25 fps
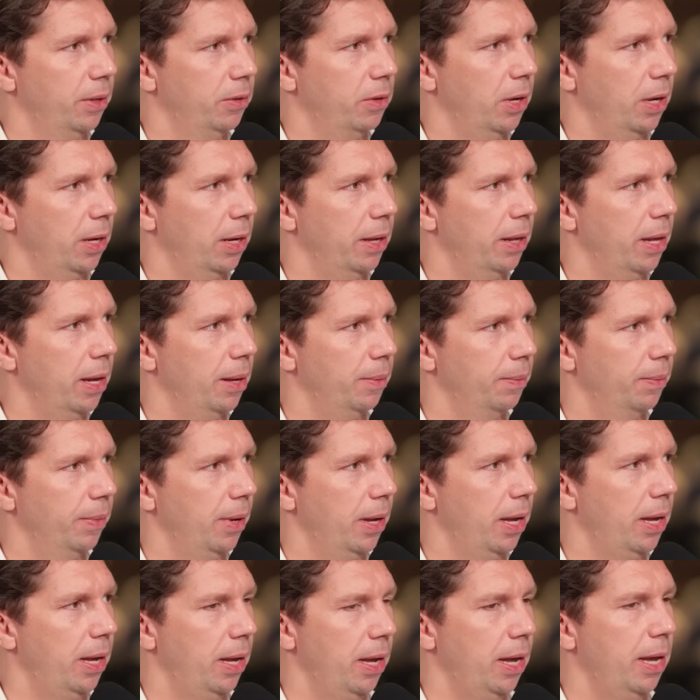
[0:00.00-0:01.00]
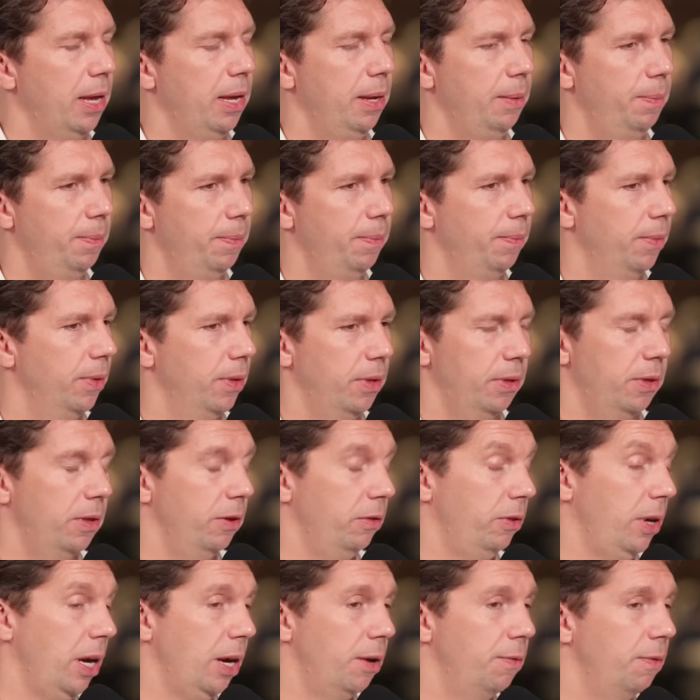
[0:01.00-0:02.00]
exactly that.
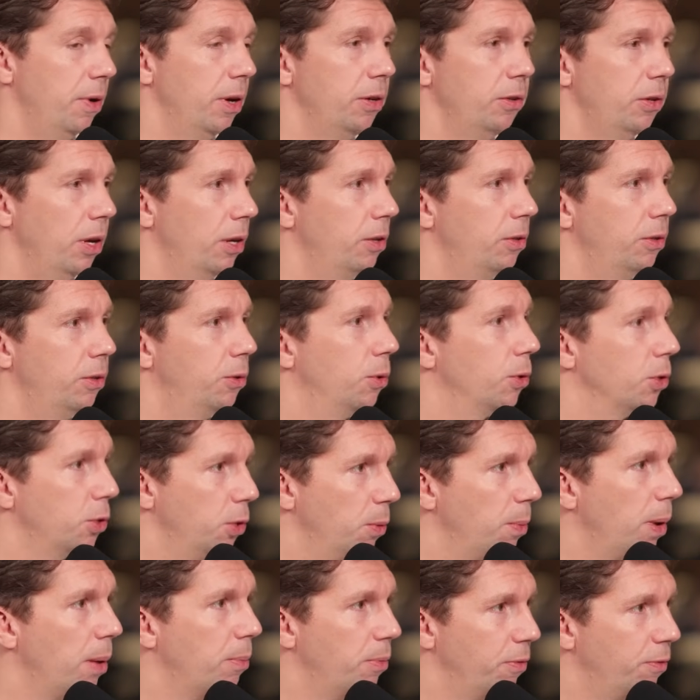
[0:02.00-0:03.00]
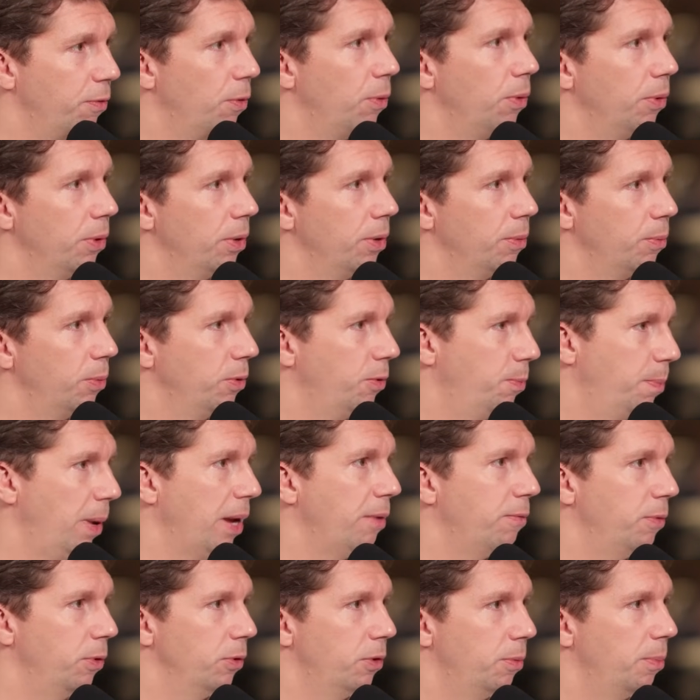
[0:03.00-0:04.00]
The sacrifice I talked to you about before that was
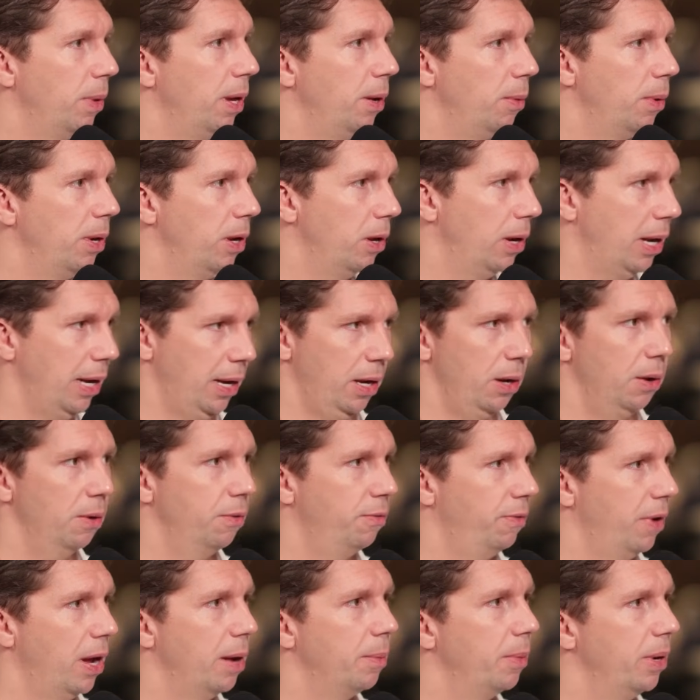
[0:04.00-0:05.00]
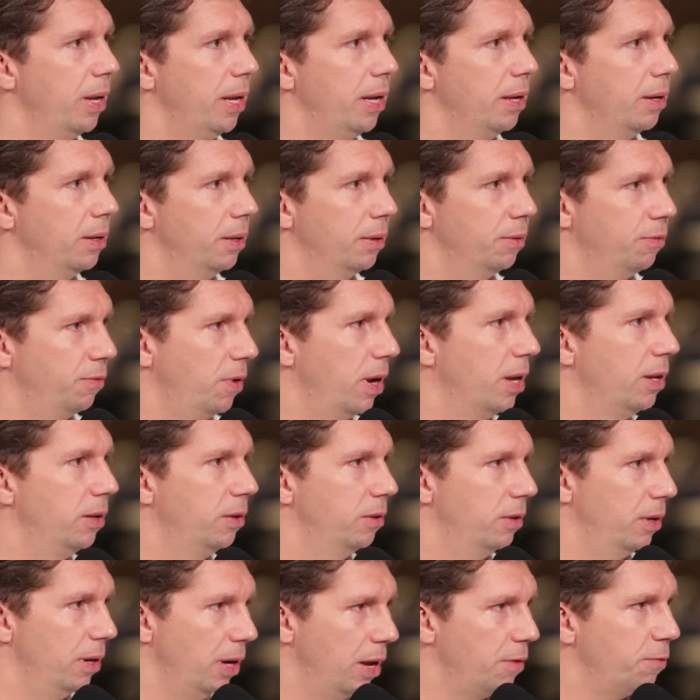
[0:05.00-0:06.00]
painful to me, where you let go of family and
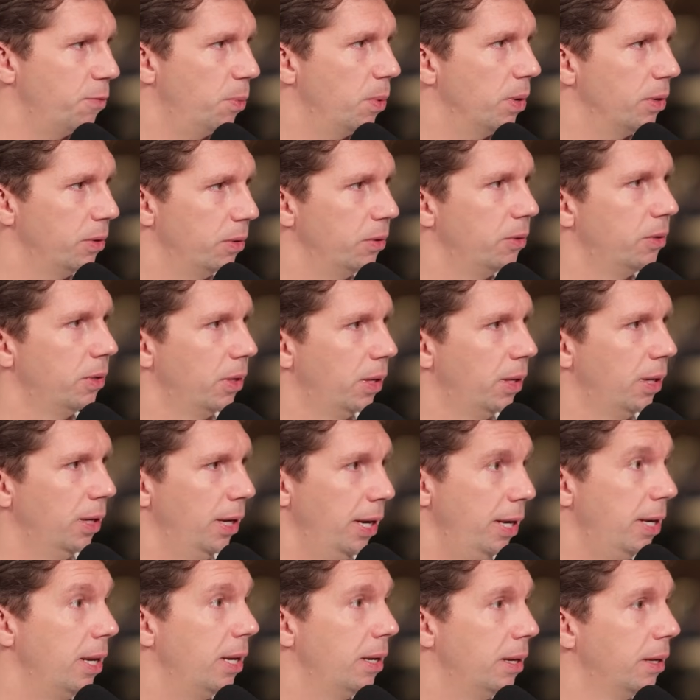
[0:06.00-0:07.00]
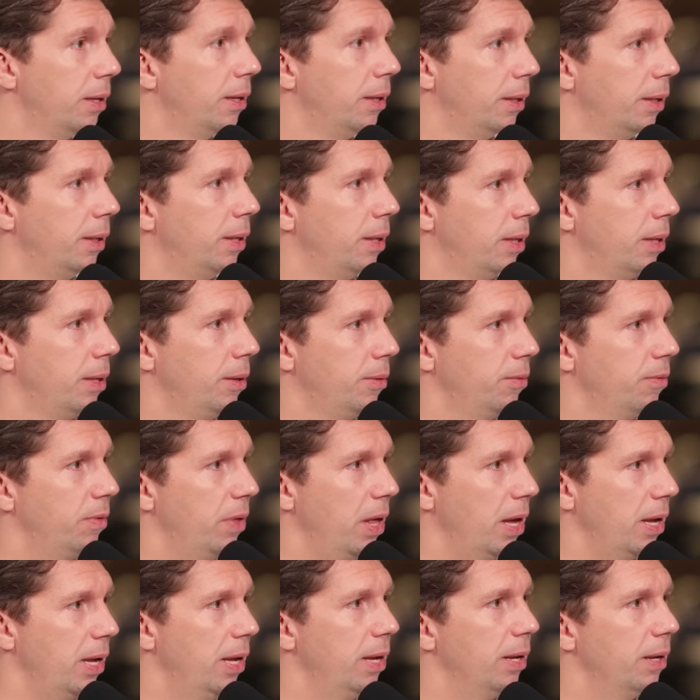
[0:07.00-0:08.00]
friends and loved ones, he did for
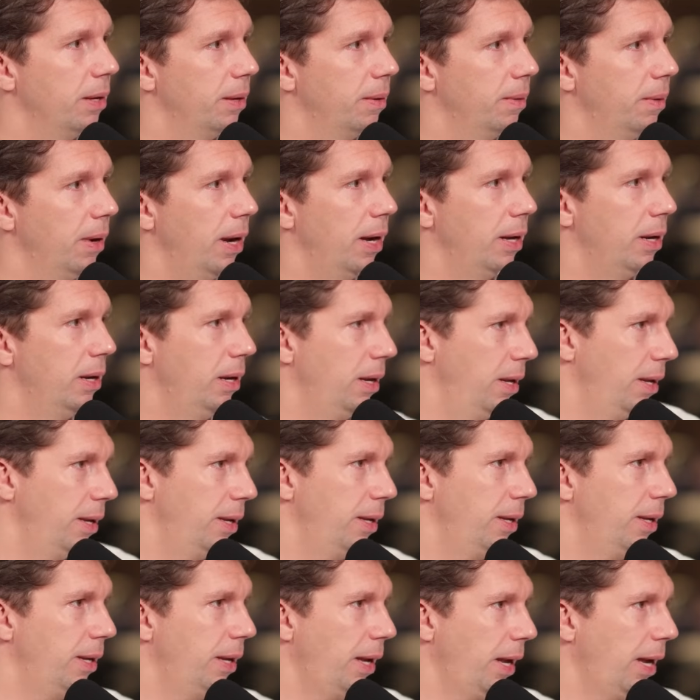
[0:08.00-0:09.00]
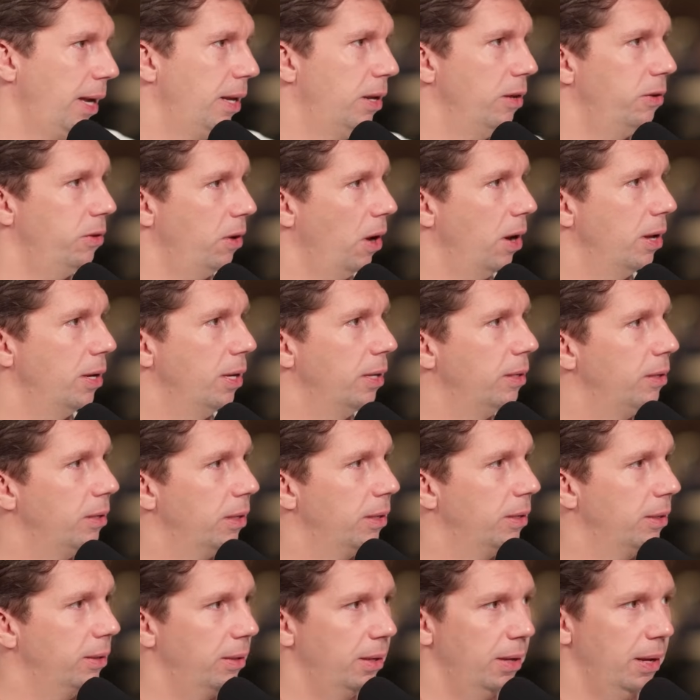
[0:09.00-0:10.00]
that year. And he decided,
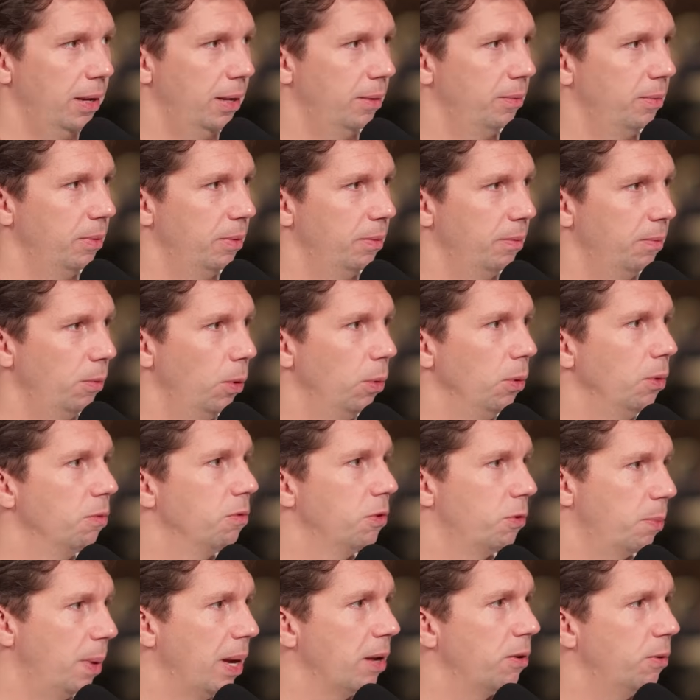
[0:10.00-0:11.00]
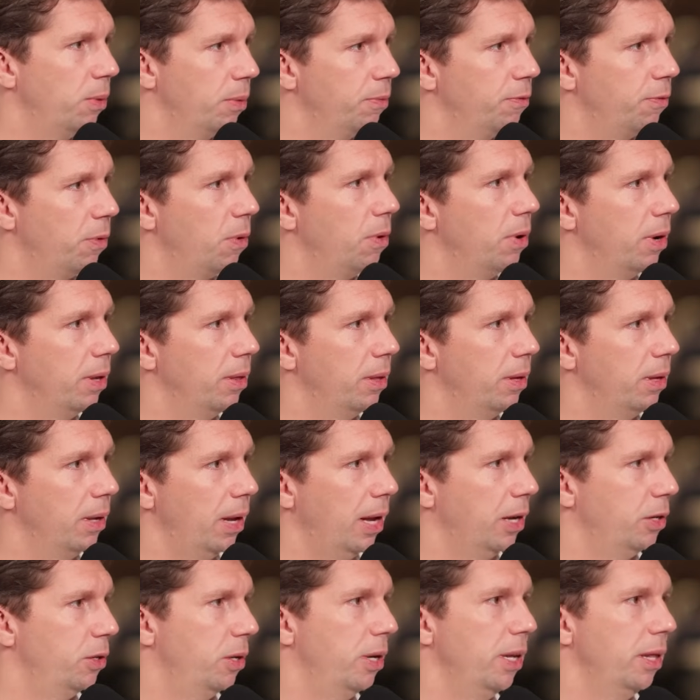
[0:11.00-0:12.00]
and all the respect to him for it, that
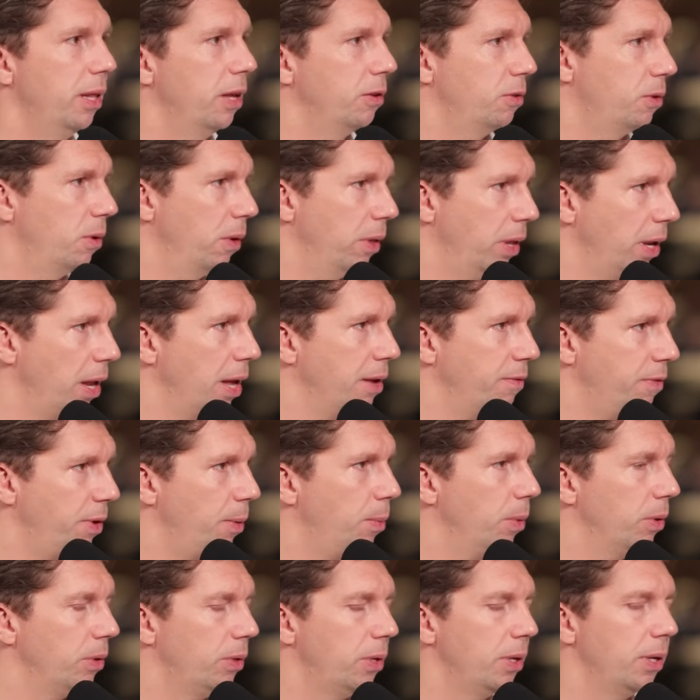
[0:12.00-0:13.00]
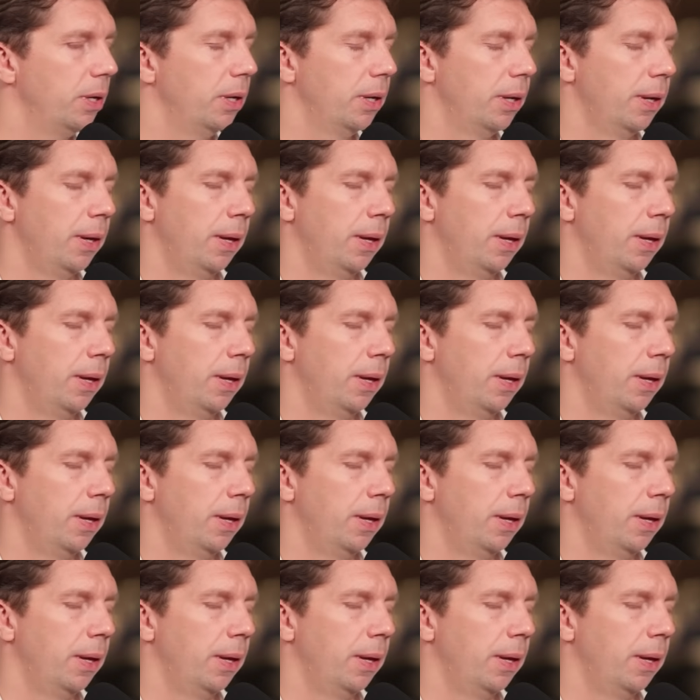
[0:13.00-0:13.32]
actually that's not the life he wanted.